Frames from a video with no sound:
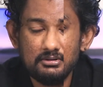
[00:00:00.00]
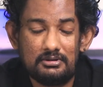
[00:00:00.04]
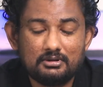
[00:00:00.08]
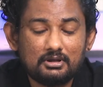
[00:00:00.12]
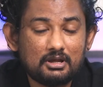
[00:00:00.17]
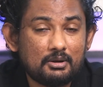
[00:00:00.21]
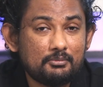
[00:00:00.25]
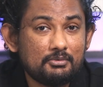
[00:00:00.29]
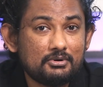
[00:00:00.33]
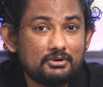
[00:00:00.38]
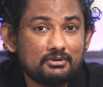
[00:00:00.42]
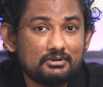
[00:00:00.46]

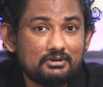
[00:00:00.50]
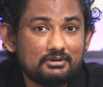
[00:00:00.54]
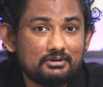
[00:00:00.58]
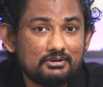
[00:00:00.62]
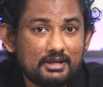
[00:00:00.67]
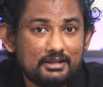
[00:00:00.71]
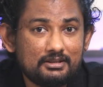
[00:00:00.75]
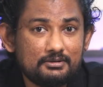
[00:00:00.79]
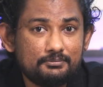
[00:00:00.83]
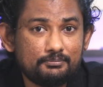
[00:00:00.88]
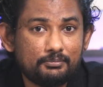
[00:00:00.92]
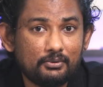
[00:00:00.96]
Coming to the
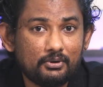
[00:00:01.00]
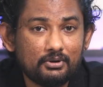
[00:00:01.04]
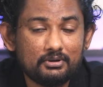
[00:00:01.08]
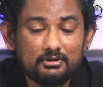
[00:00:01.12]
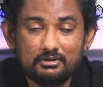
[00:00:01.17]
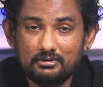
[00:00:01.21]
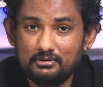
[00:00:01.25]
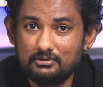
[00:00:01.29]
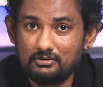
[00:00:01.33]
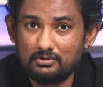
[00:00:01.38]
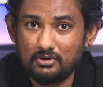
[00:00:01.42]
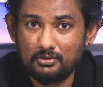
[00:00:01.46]
10th point,
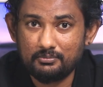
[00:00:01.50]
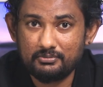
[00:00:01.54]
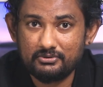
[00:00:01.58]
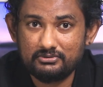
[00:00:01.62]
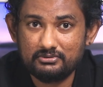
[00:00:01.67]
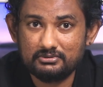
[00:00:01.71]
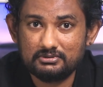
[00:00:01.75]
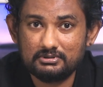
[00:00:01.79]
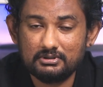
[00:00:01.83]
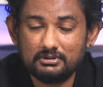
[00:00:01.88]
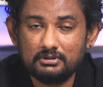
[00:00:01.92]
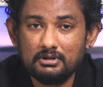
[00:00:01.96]

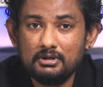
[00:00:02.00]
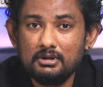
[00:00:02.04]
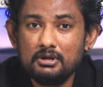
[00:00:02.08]
composition.